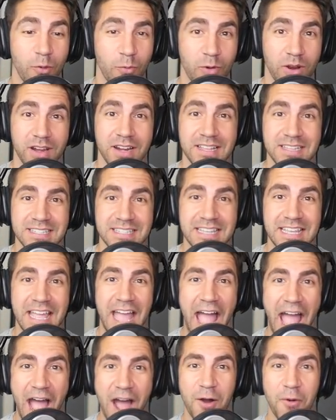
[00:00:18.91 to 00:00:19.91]
We're gonna see
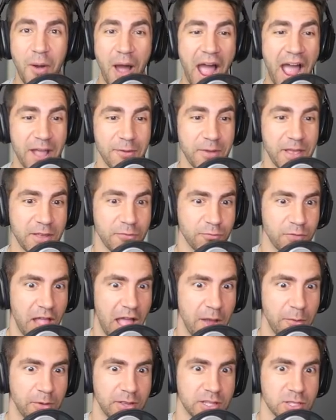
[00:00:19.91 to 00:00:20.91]
how high we can
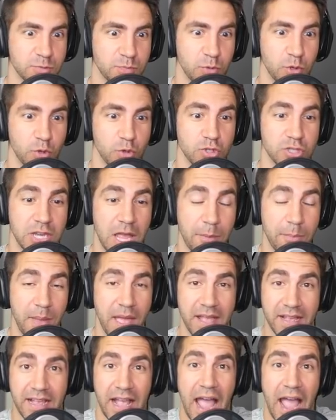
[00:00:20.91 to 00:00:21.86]
fly with this balloon jetpack.